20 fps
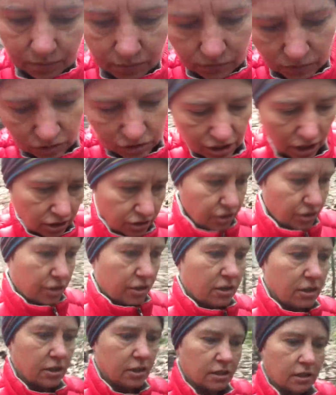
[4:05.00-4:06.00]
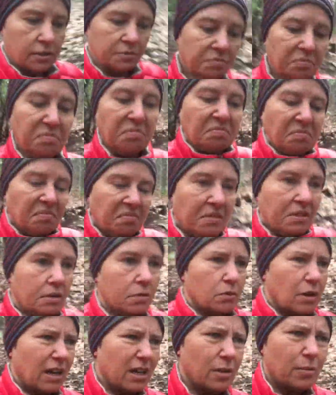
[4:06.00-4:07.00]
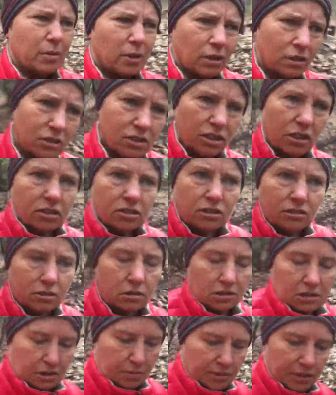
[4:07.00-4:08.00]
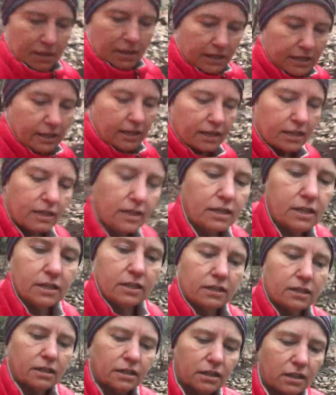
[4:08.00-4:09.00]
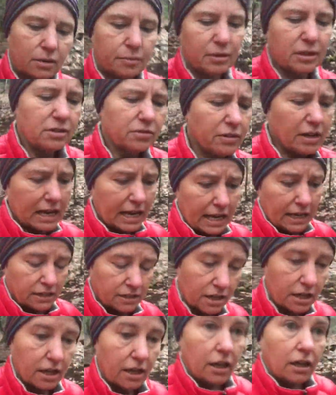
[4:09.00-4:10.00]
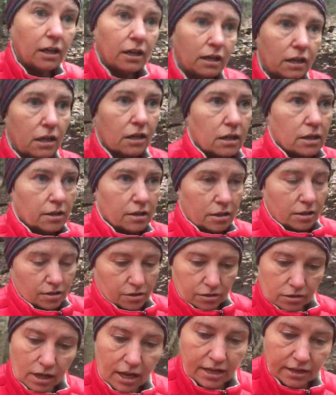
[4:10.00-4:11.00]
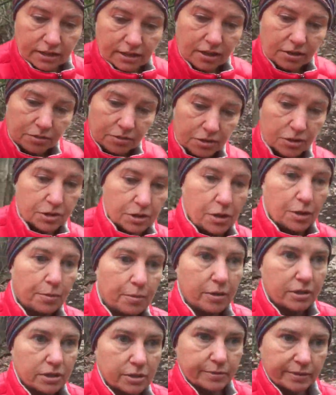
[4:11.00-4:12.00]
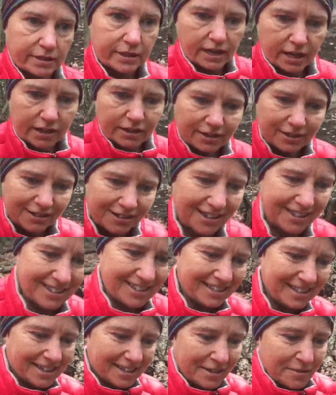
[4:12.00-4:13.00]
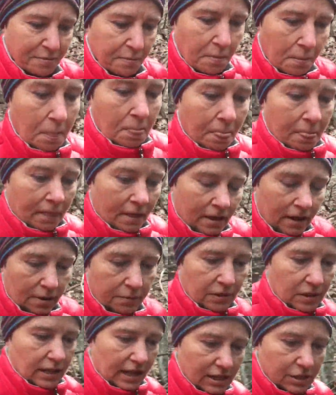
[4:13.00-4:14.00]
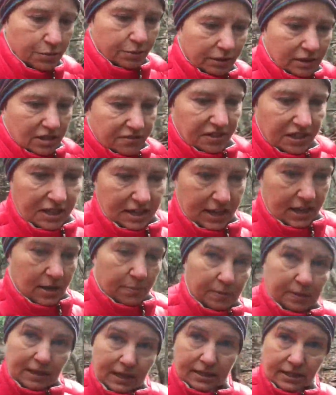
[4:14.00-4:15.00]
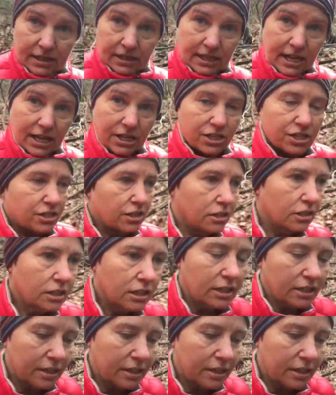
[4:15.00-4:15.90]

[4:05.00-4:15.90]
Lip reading: shelter, Wayah Bald shelter or something like that, and it rained. Yeah, the lightning was pretty spectacular. I'm the last one leaving camp, and that's intentional.